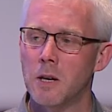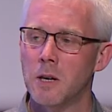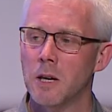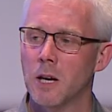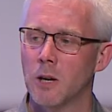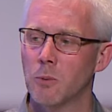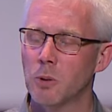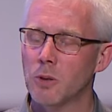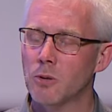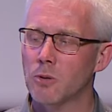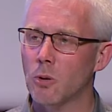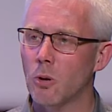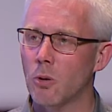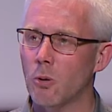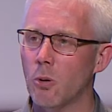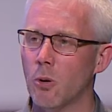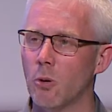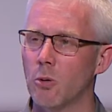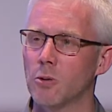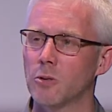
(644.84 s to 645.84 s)
And we
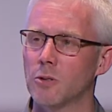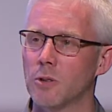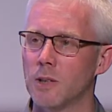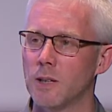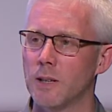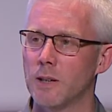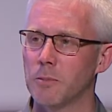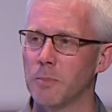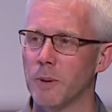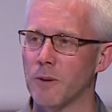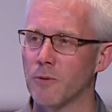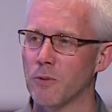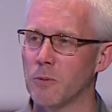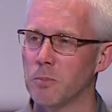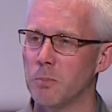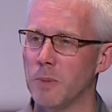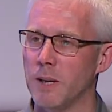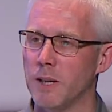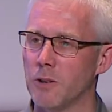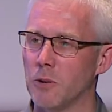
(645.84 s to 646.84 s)
stole also a little bit from
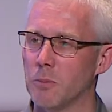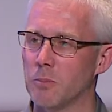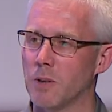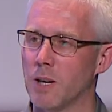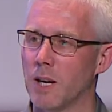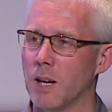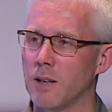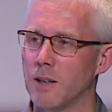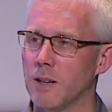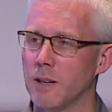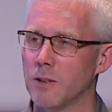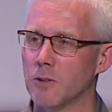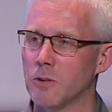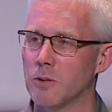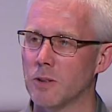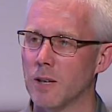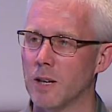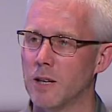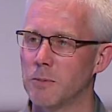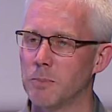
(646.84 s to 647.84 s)
Medium the idea to
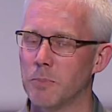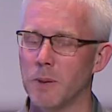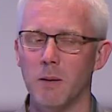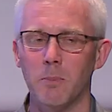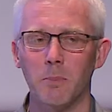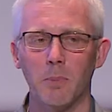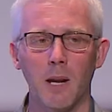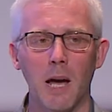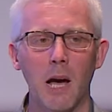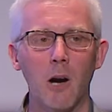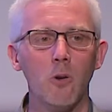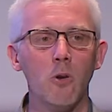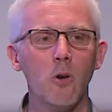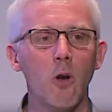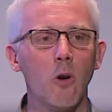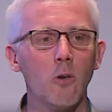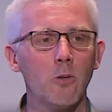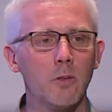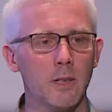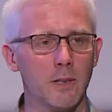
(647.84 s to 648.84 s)
tell people how
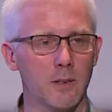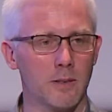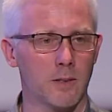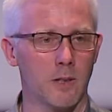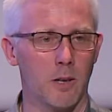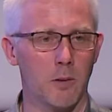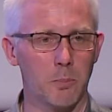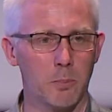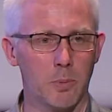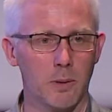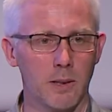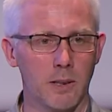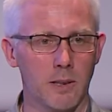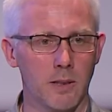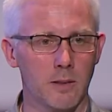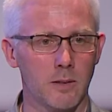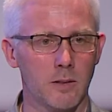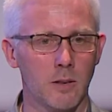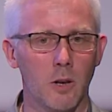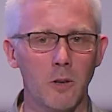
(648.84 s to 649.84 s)
long this sample
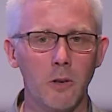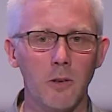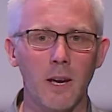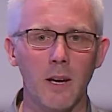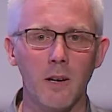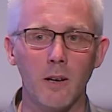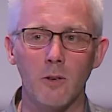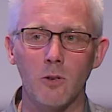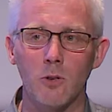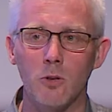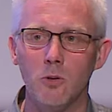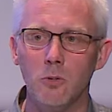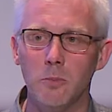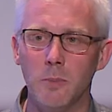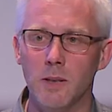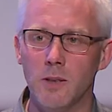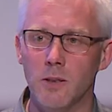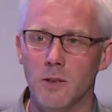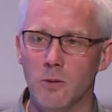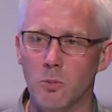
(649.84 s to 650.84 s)
is. Are you getting 2
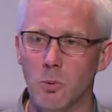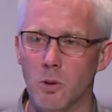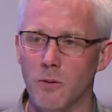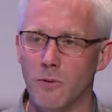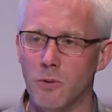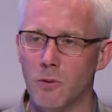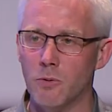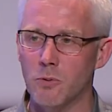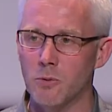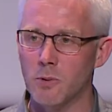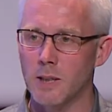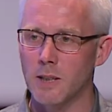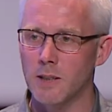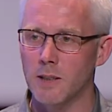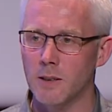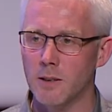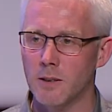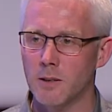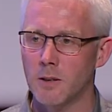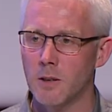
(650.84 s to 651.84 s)
minutes worth of
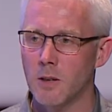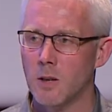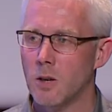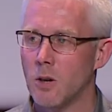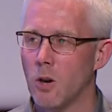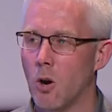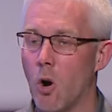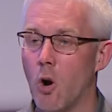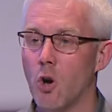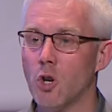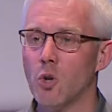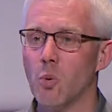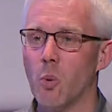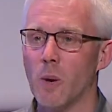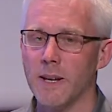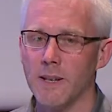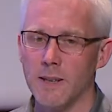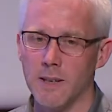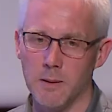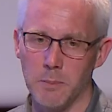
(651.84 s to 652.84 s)
reading or
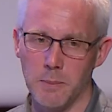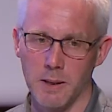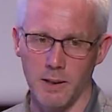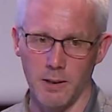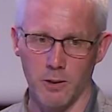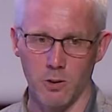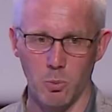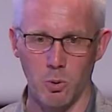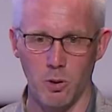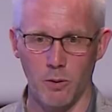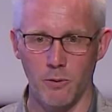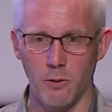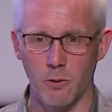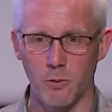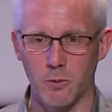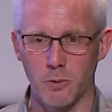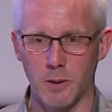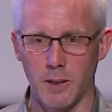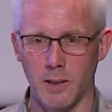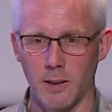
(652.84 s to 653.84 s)
20 minutes worth of
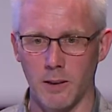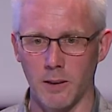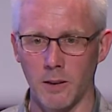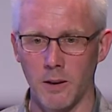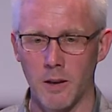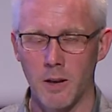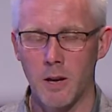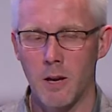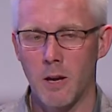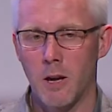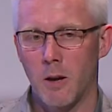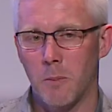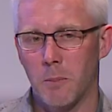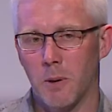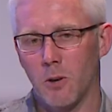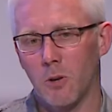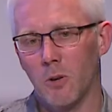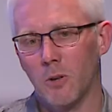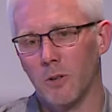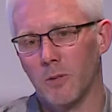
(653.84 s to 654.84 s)
reading?
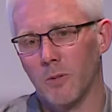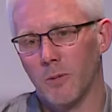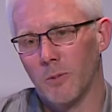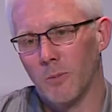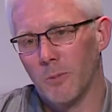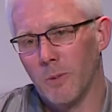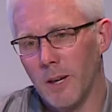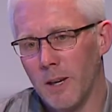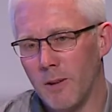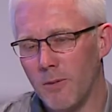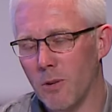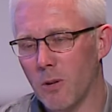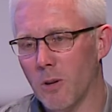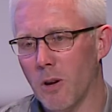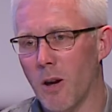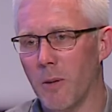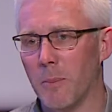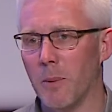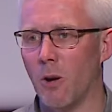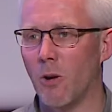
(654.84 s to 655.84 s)
Because if you
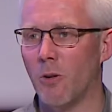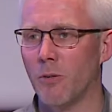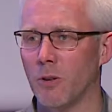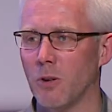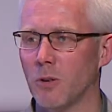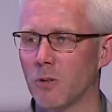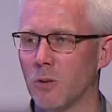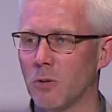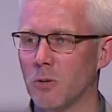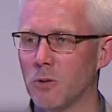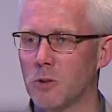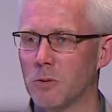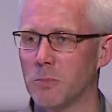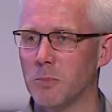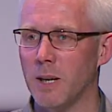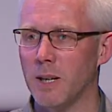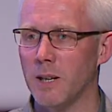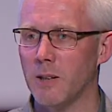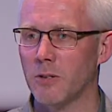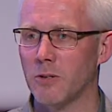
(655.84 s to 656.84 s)
come off your social
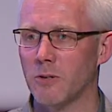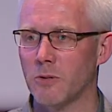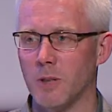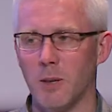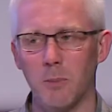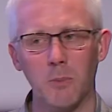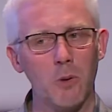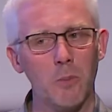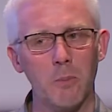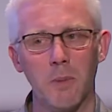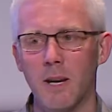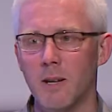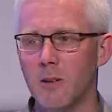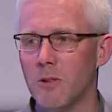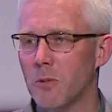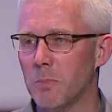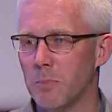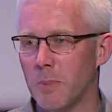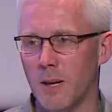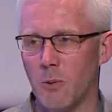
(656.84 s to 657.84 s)
media stream, you might
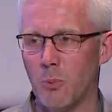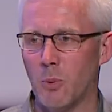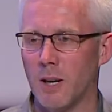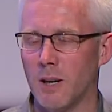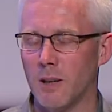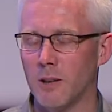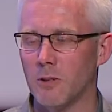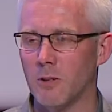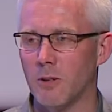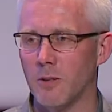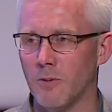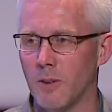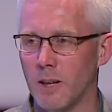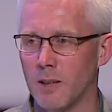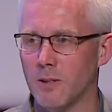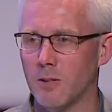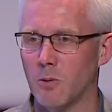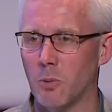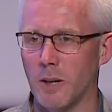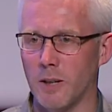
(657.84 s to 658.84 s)
not be willing to
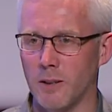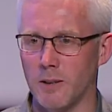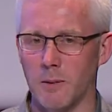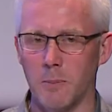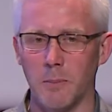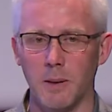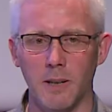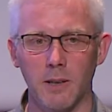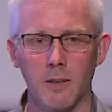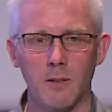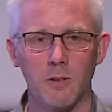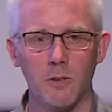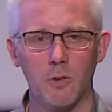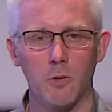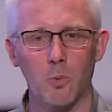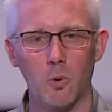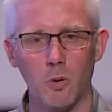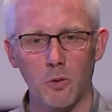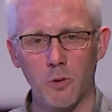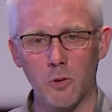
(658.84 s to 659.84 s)
invest 20 minutes and you
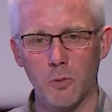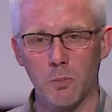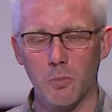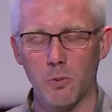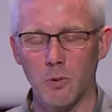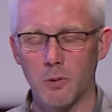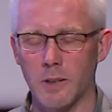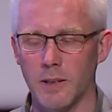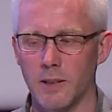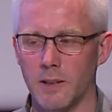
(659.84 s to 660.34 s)
want to put it